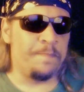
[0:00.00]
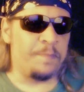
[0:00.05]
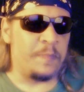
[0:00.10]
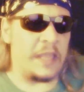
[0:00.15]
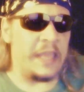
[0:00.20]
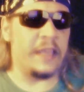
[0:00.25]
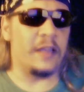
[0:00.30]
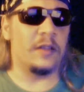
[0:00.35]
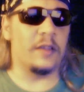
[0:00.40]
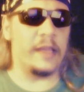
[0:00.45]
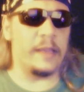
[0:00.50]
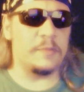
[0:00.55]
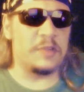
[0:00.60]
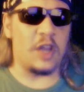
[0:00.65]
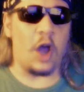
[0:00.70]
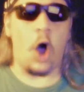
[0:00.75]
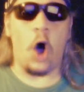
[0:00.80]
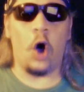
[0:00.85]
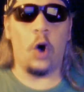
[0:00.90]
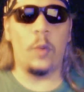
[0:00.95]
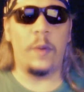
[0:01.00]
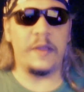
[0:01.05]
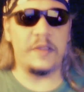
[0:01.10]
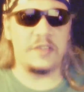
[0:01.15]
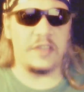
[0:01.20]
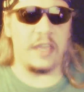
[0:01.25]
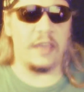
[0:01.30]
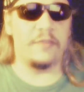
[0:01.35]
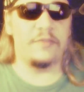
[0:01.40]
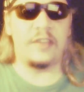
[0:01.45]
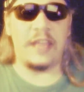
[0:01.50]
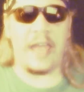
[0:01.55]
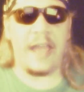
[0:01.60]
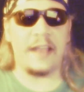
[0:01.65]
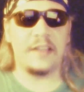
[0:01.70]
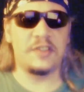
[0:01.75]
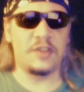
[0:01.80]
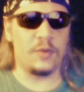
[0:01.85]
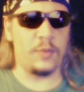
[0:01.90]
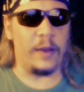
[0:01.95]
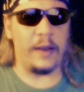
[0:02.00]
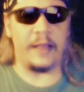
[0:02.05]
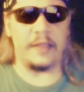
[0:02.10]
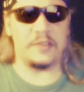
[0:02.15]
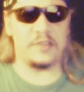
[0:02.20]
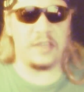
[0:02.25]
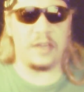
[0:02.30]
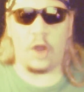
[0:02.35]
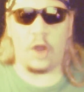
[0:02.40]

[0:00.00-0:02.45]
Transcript: He claims to always give tax credits and